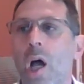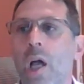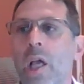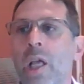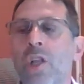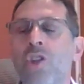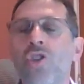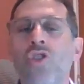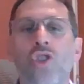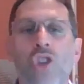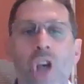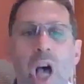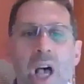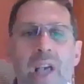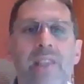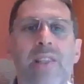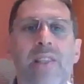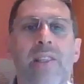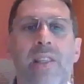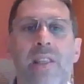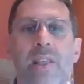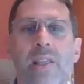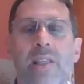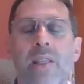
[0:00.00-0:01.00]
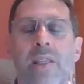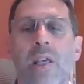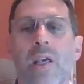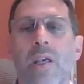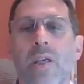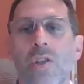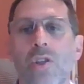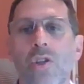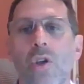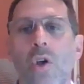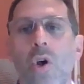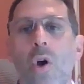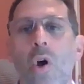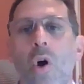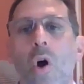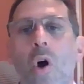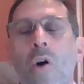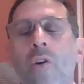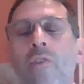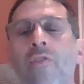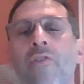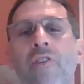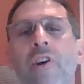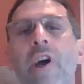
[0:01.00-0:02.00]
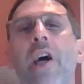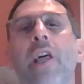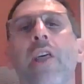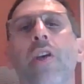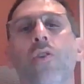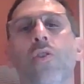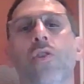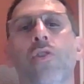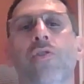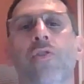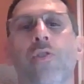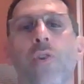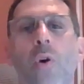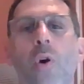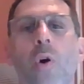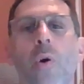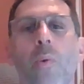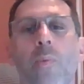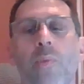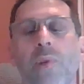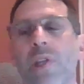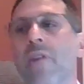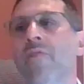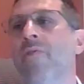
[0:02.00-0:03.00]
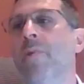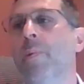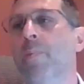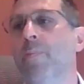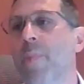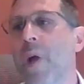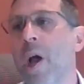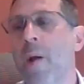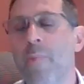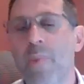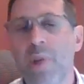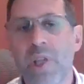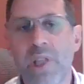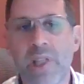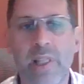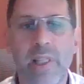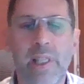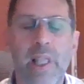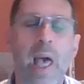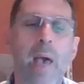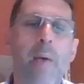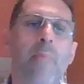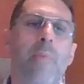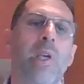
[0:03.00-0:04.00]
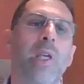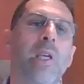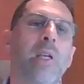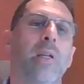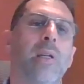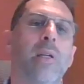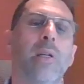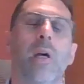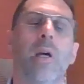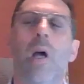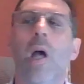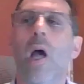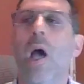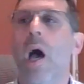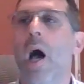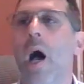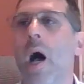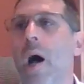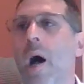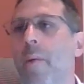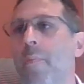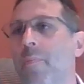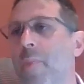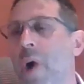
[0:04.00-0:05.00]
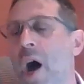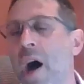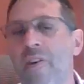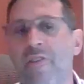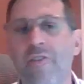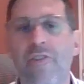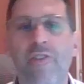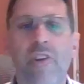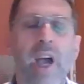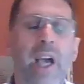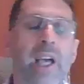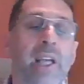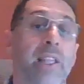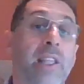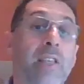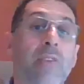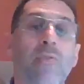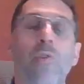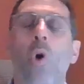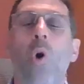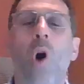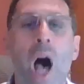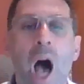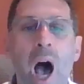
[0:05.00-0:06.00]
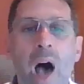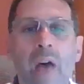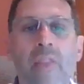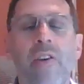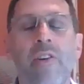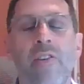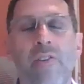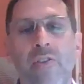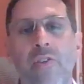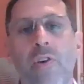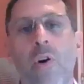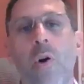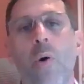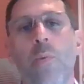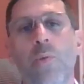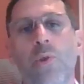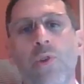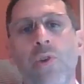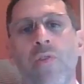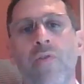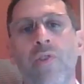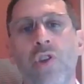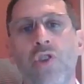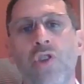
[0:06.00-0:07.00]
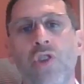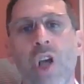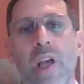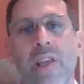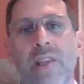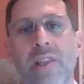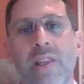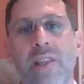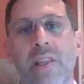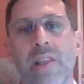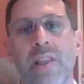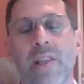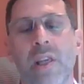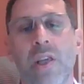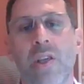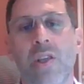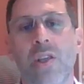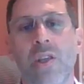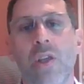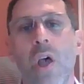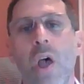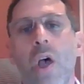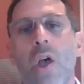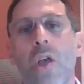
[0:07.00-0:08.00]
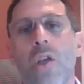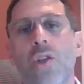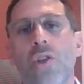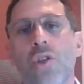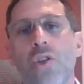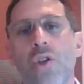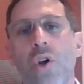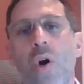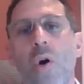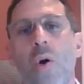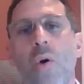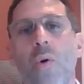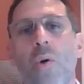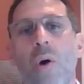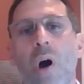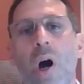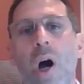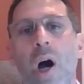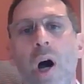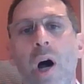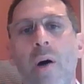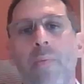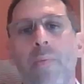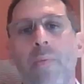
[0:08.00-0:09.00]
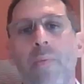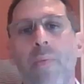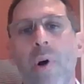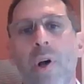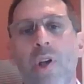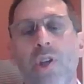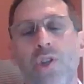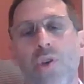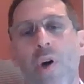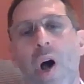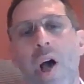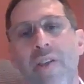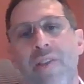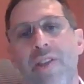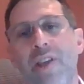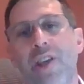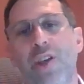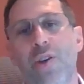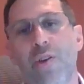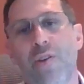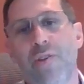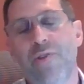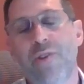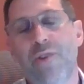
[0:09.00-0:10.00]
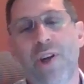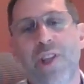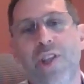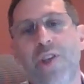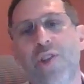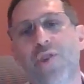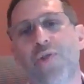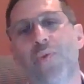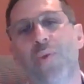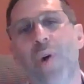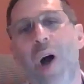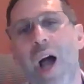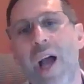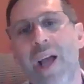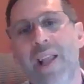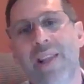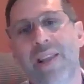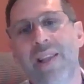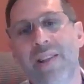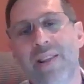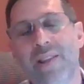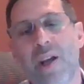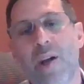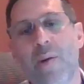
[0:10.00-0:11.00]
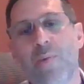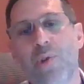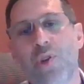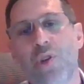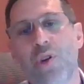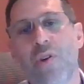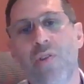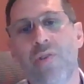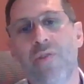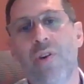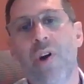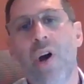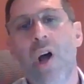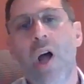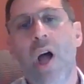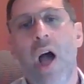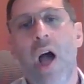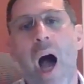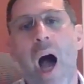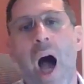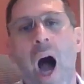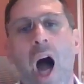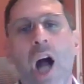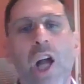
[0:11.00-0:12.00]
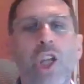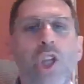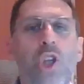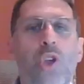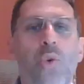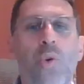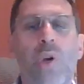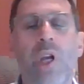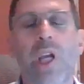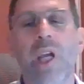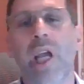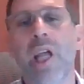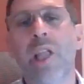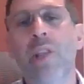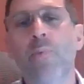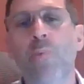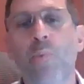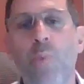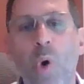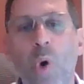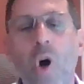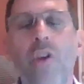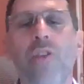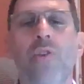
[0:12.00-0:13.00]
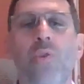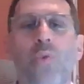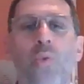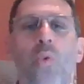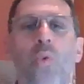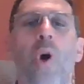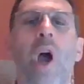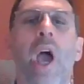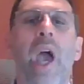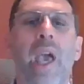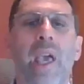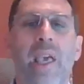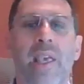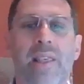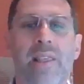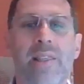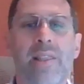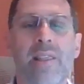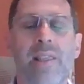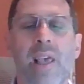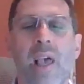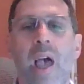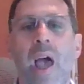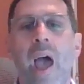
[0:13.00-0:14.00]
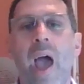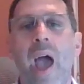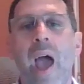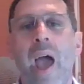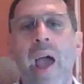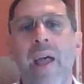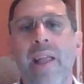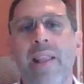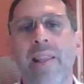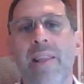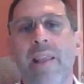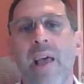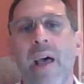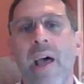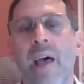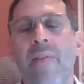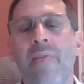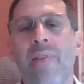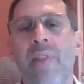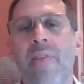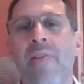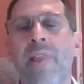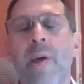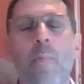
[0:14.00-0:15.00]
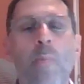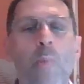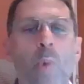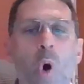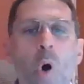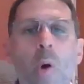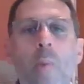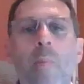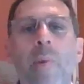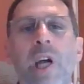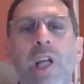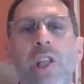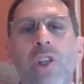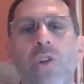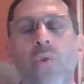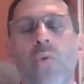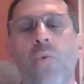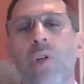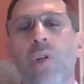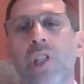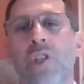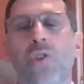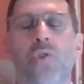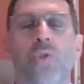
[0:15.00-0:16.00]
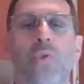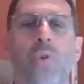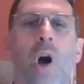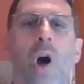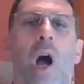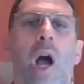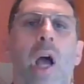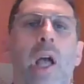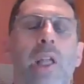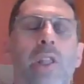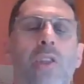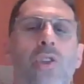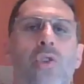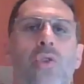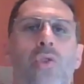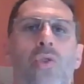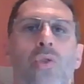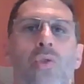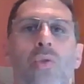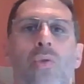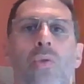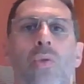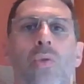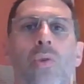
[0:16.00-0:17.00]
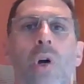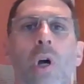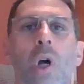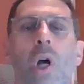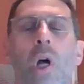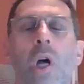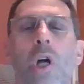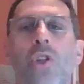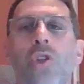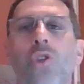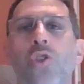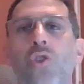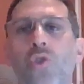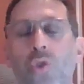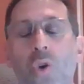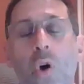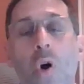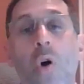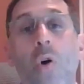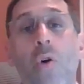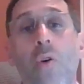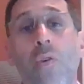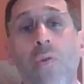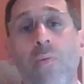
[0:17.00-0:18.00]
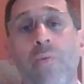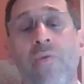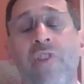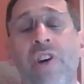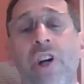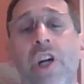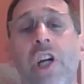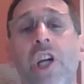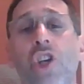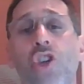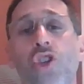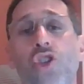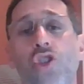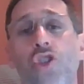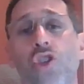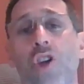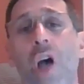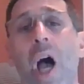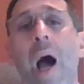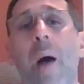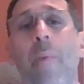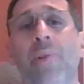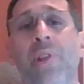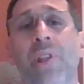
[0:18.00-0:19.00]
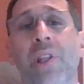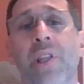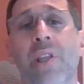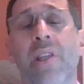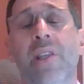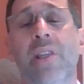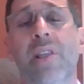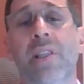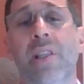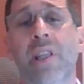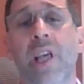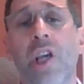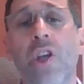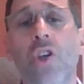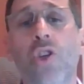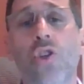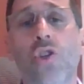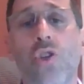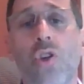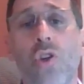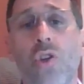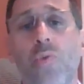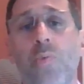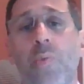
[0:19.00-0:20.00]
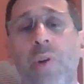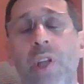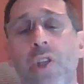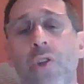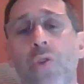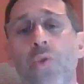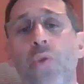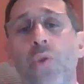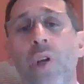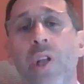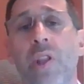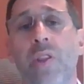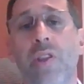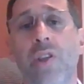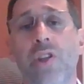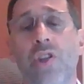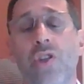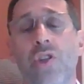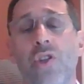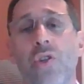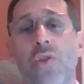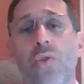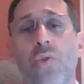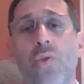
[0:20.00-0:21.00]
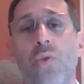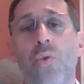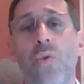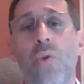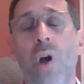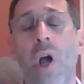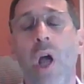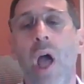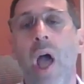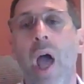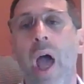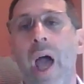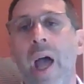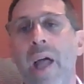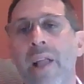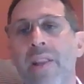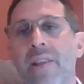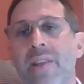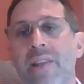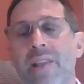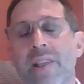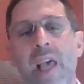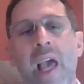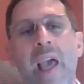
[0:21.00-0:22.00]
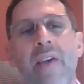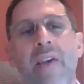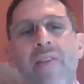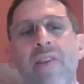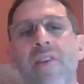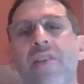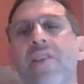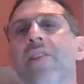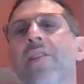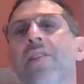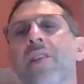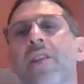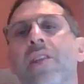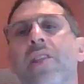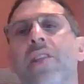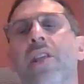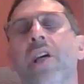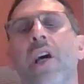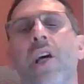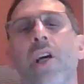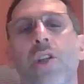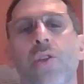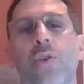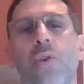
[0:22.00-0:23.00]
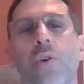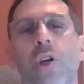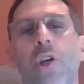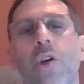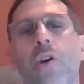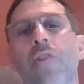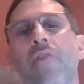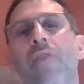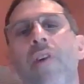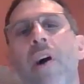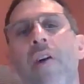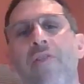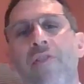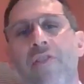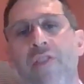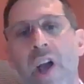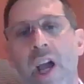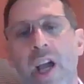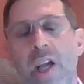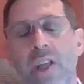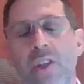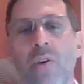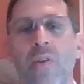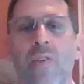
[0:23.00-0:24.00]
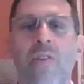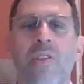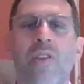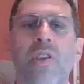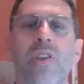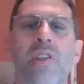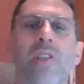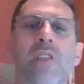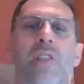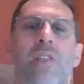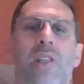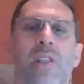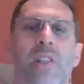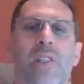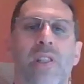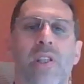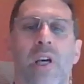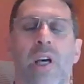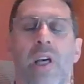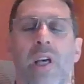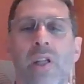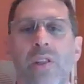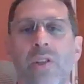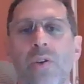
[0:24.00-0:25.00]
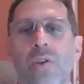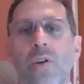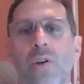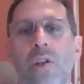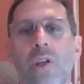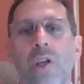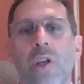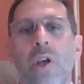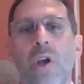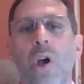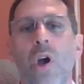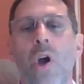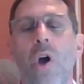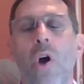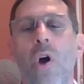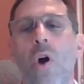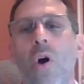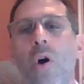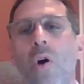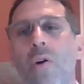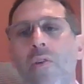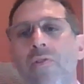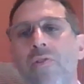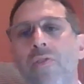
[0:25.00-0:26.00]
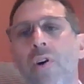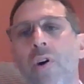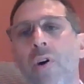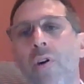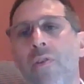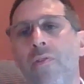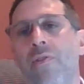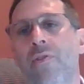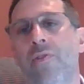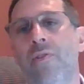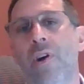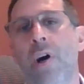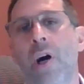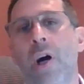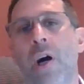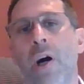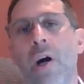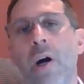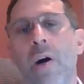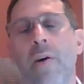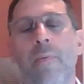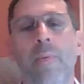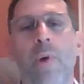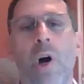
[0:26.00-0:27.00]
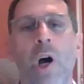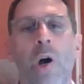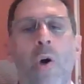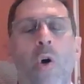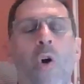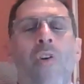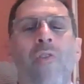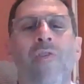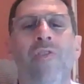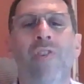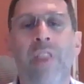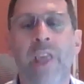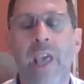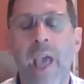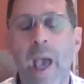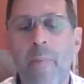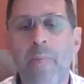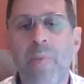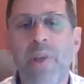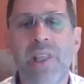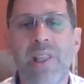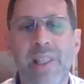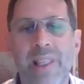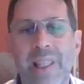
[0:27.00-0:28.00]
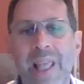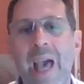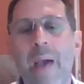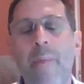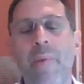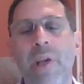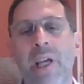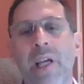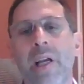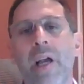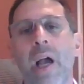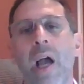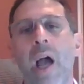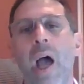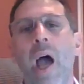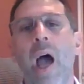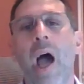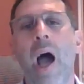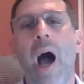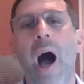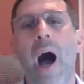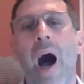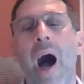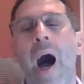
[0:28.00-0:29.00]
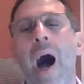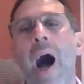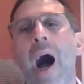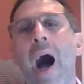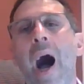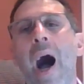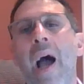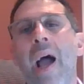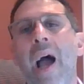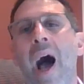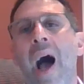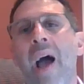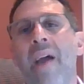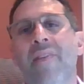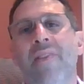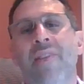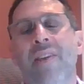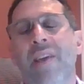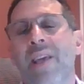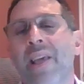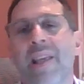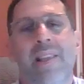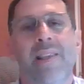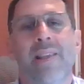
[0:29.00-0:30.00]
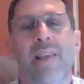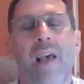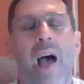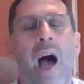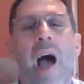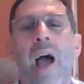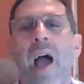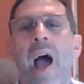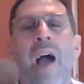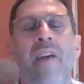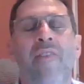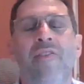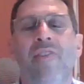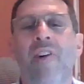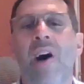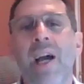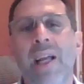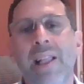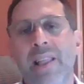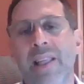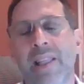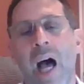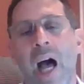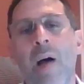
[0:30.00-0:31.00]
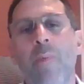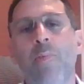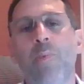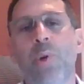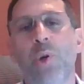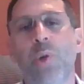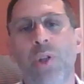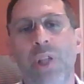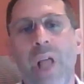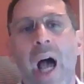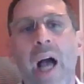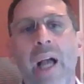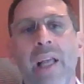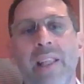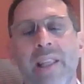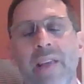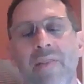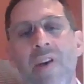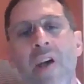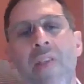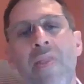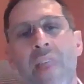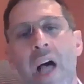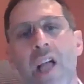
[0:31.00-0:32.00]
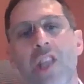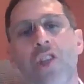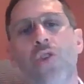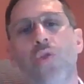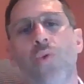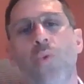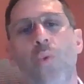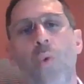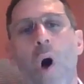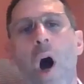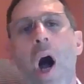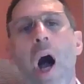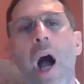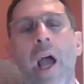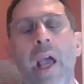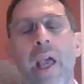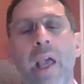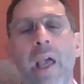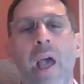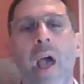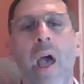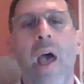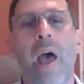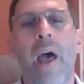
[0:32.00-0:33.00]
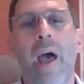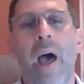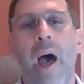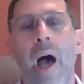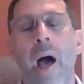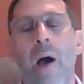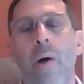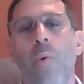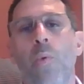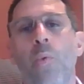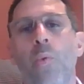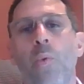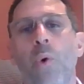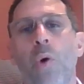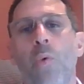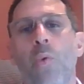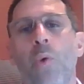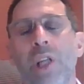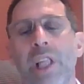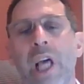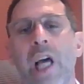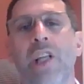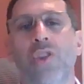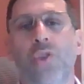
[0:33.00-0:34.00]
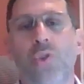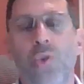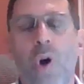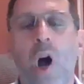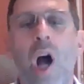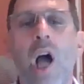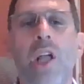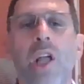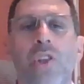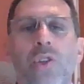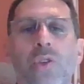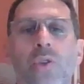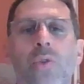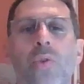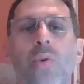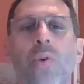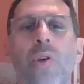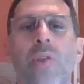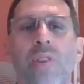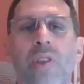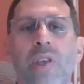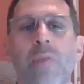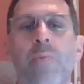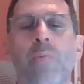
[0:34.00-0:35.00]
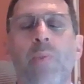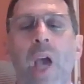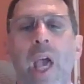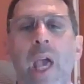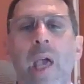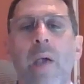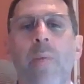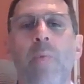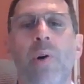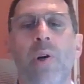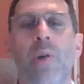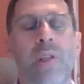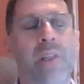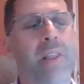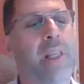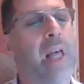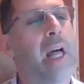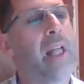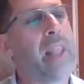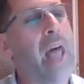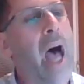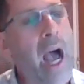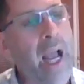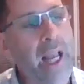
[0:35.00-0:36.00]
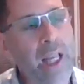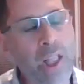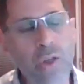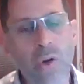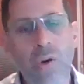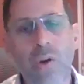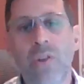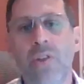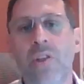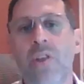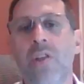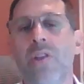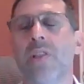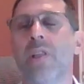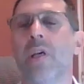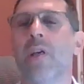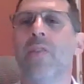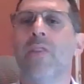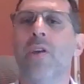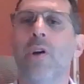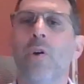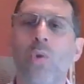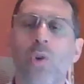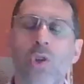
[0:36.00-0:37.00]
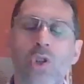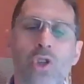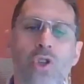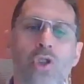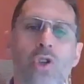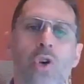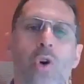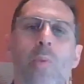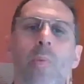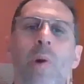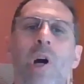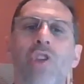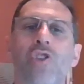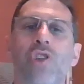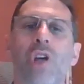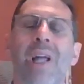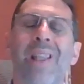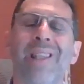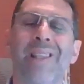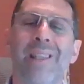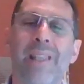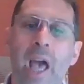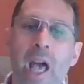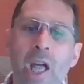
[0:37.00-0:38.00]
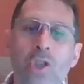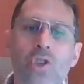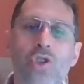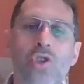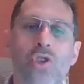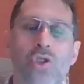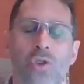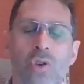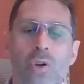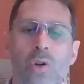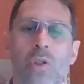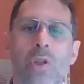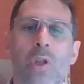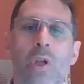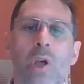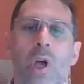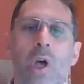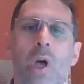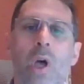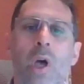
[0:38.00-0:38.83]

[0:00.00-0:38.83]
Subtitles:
injustices of various forms, epistemic, affective, or other forms of injustices. So I think your friend is right in terms of arguing in both ways. And the moment we try to draw very sharp distinctions between these two and say this is the territory of affect or this is the territory of the epistemic, I find it unproductive, and that's why what I tried to do in this paper is that I noticed that there was so much attention